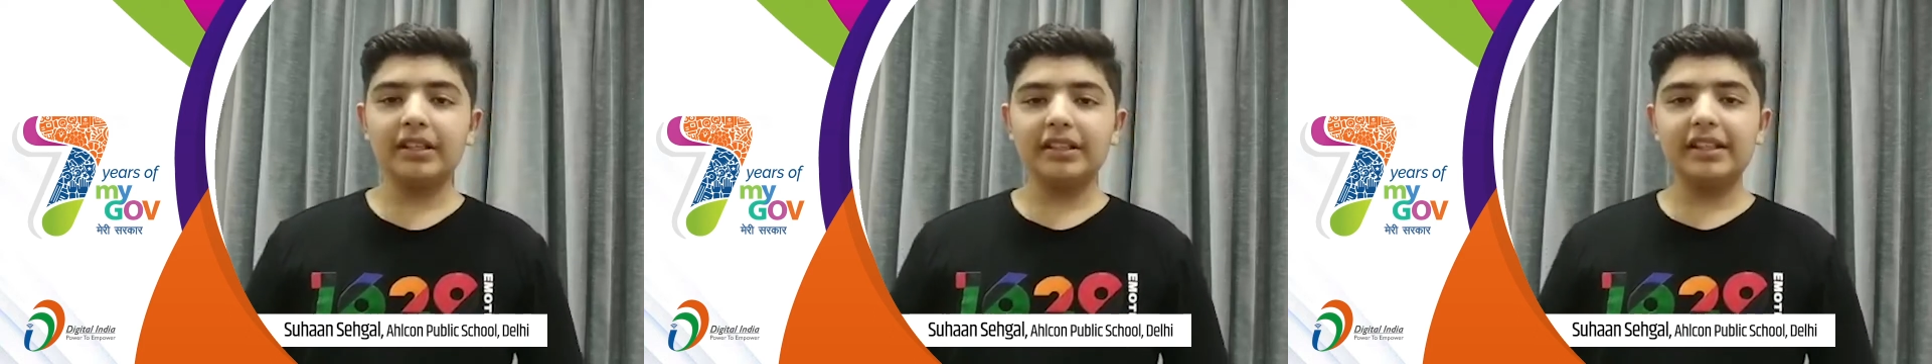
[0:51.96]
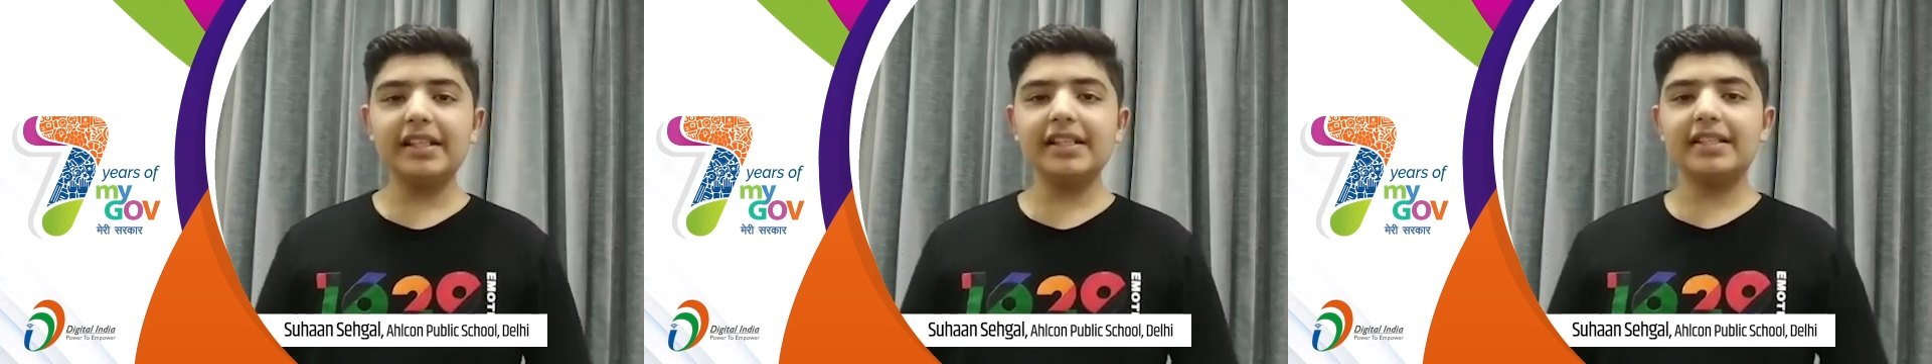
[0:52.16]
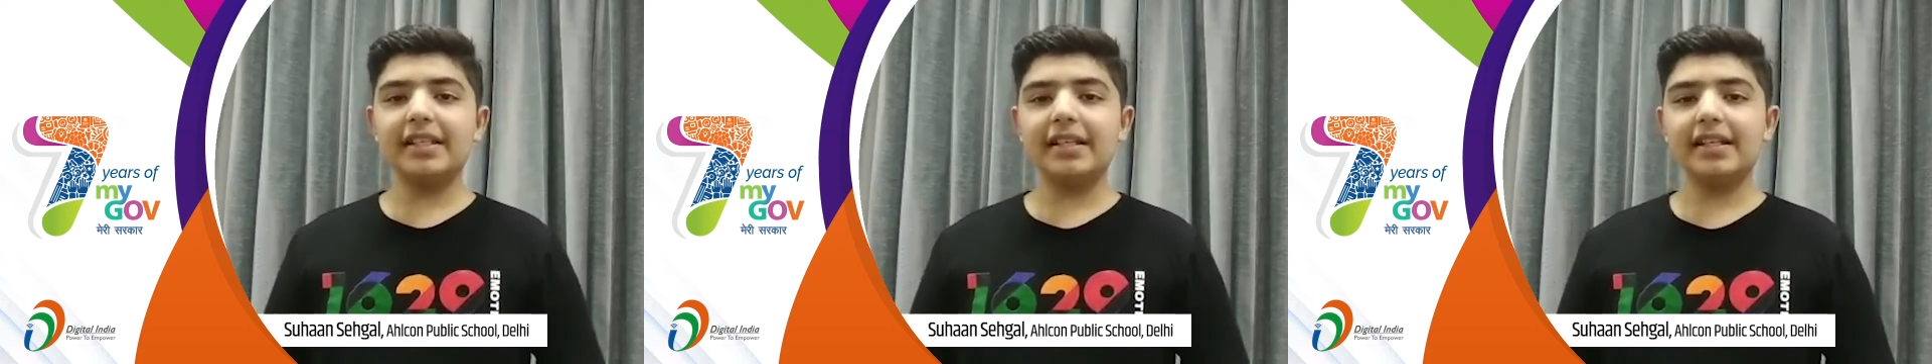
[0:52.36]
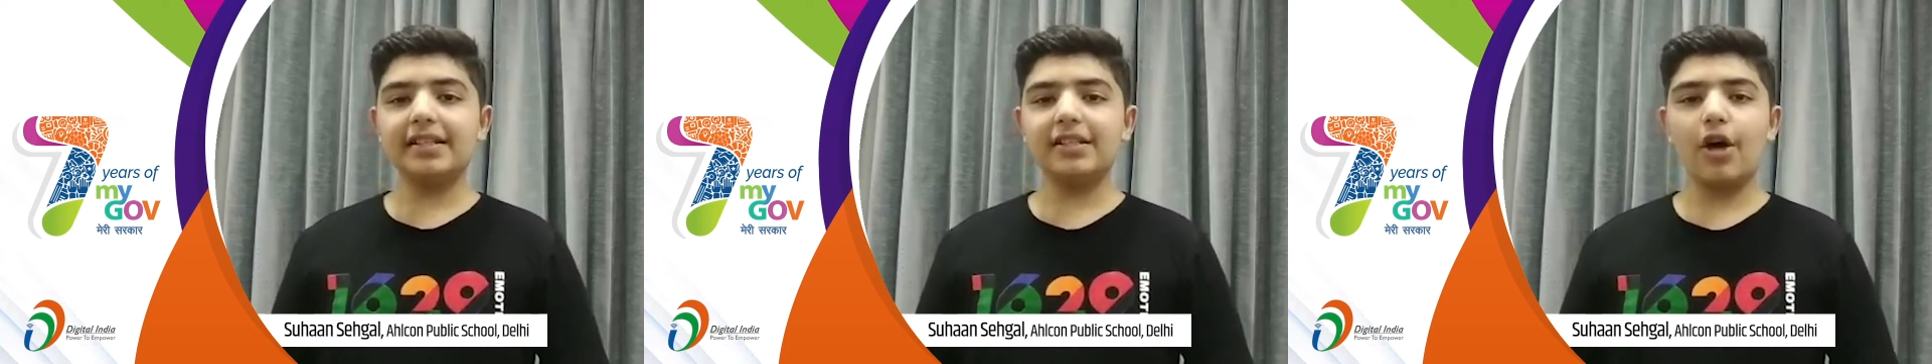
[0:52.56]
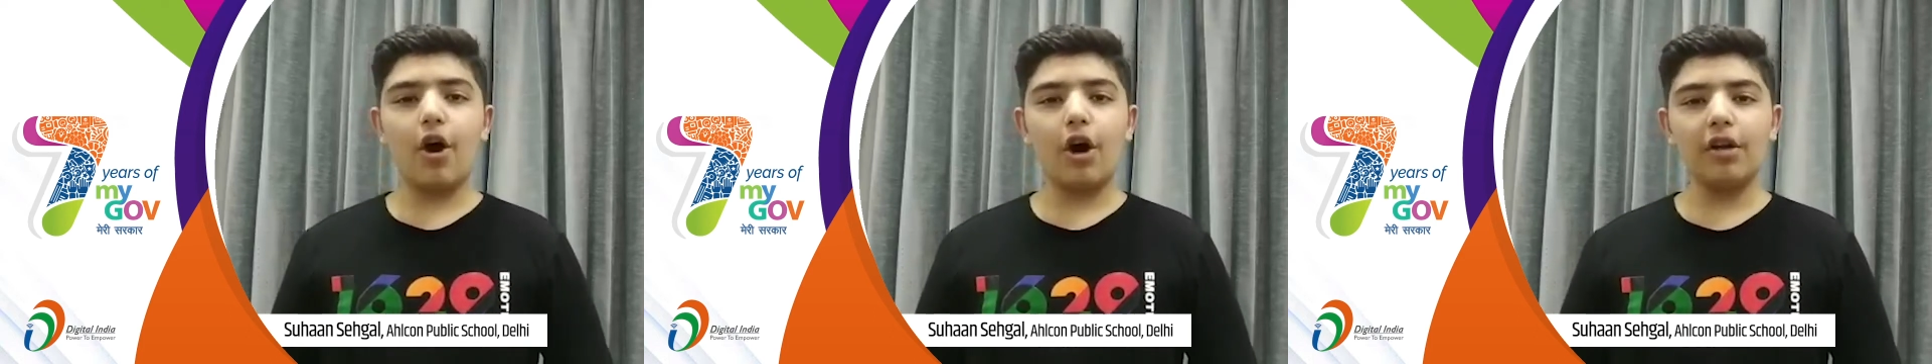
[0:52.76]
These
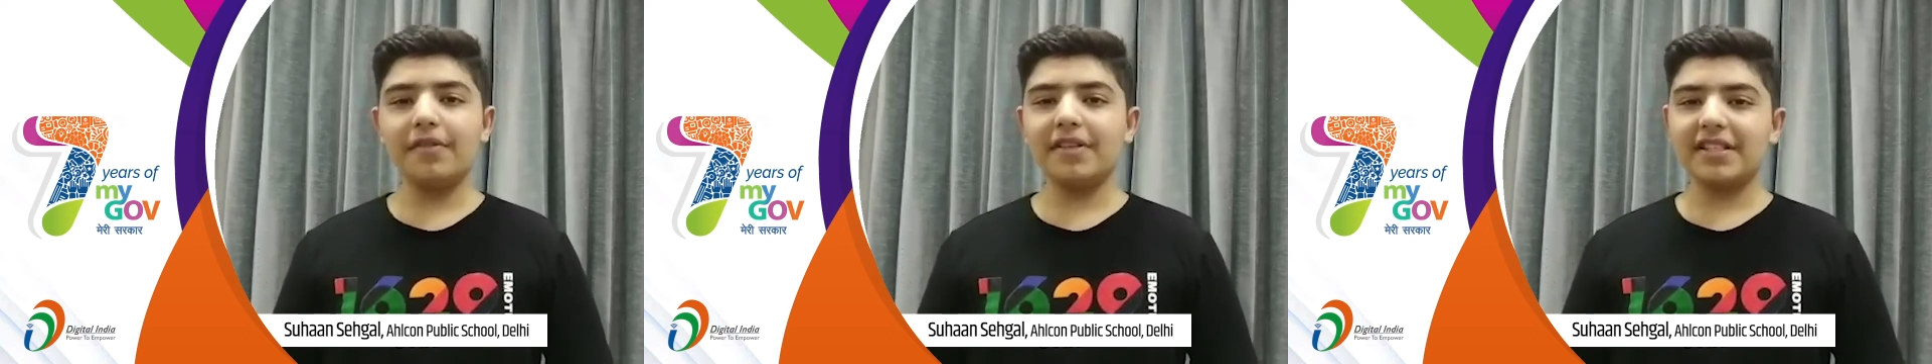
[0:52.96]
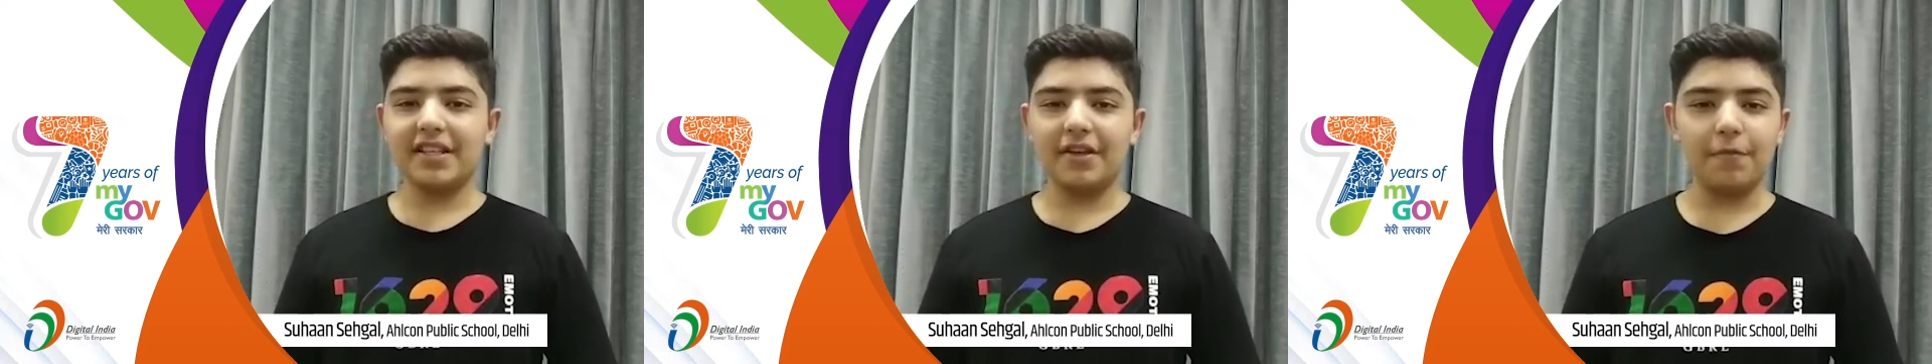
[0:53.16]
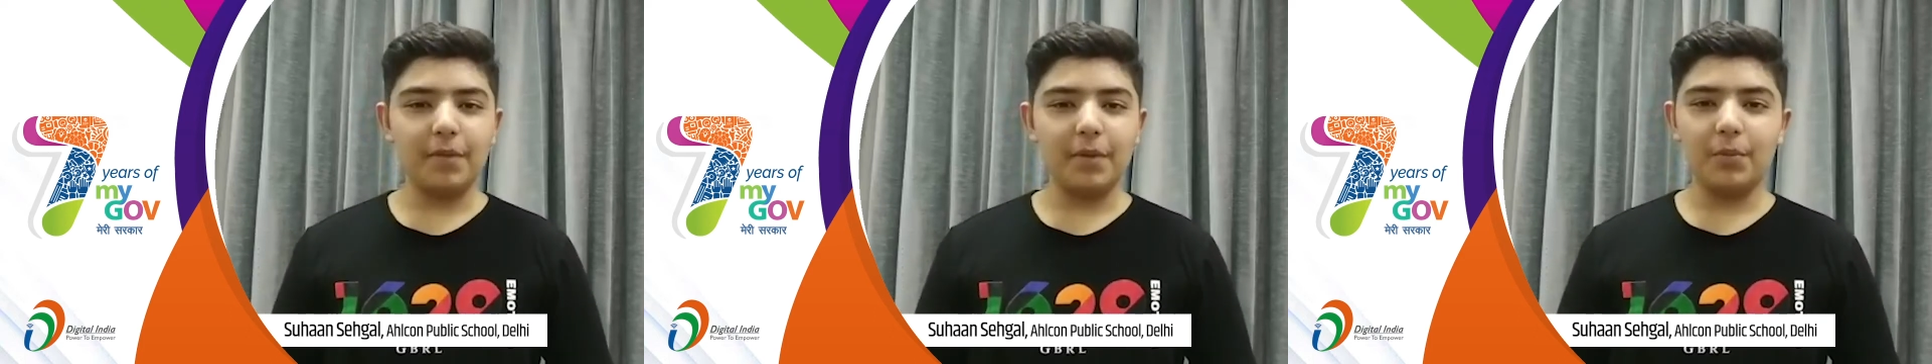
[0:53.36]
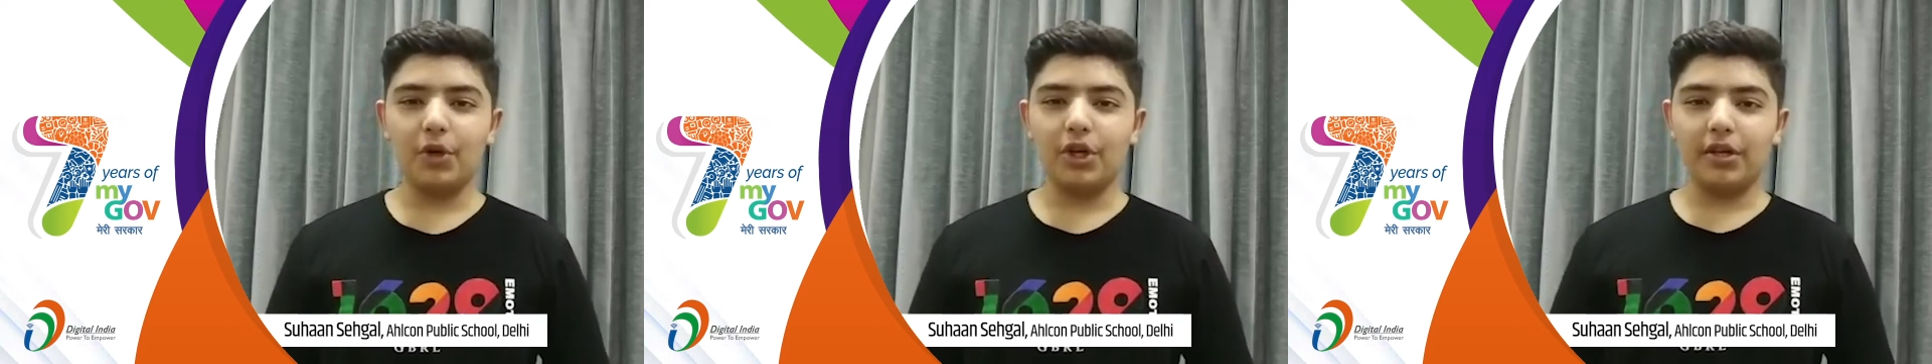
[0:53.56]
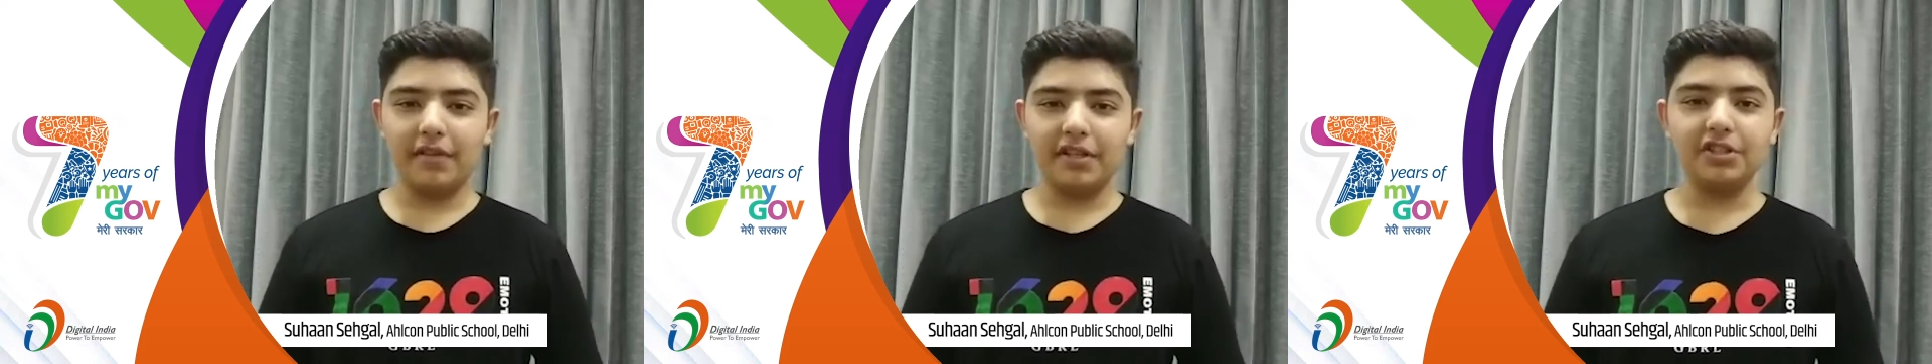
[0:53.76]
things always give me
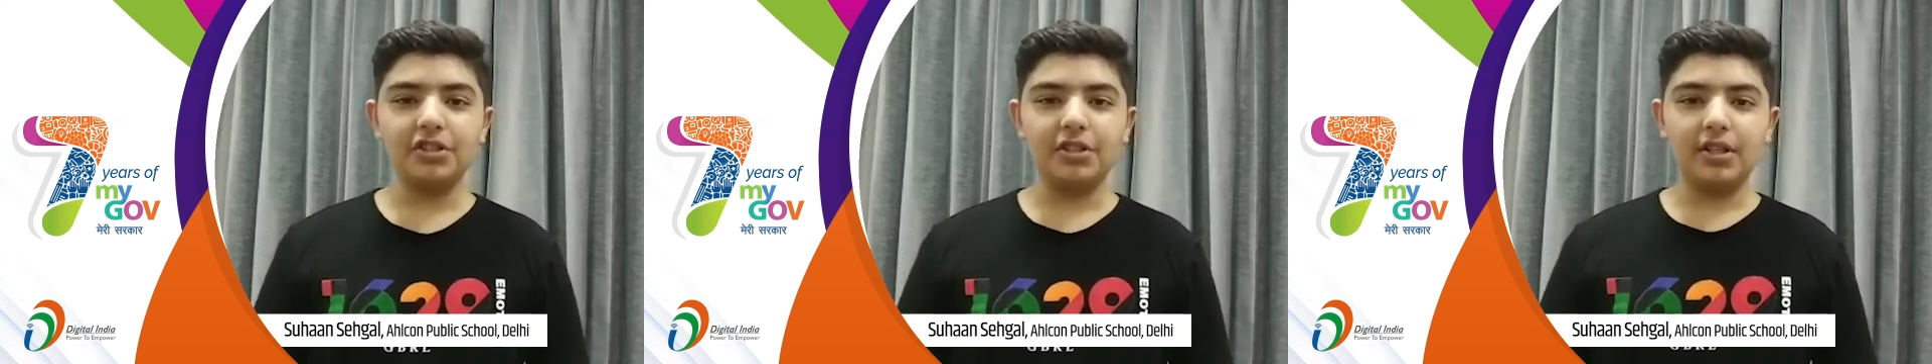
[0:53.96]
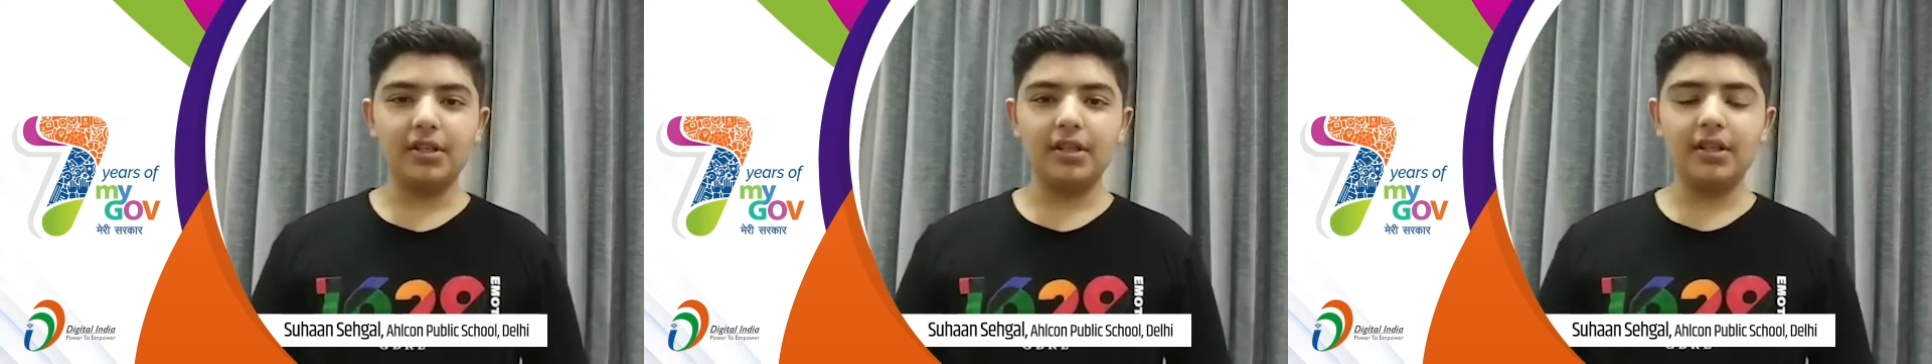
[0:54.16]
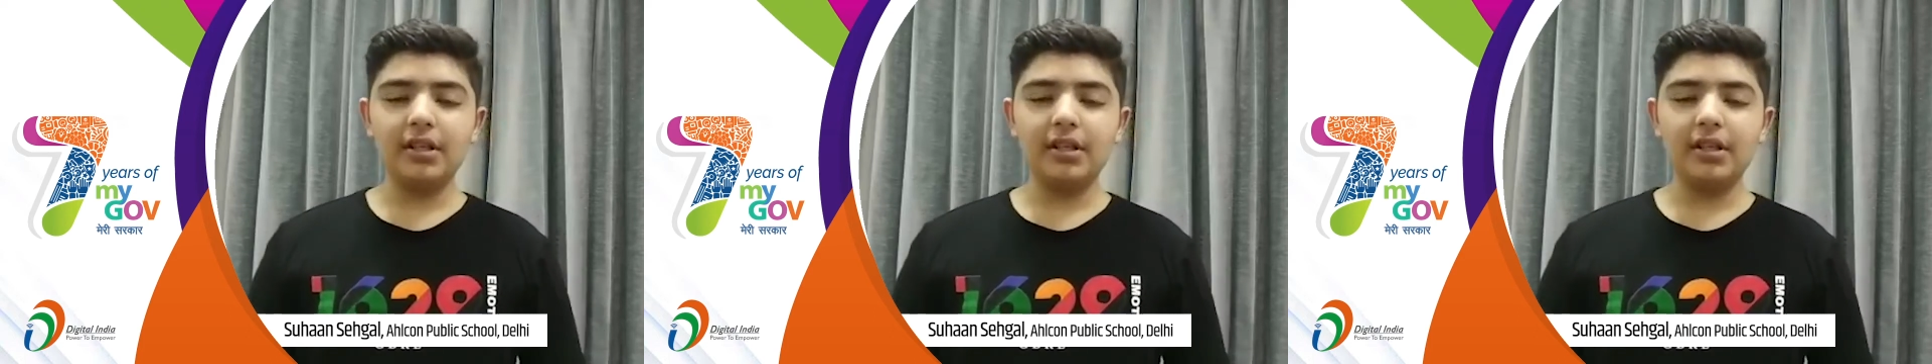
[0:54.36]
motivation.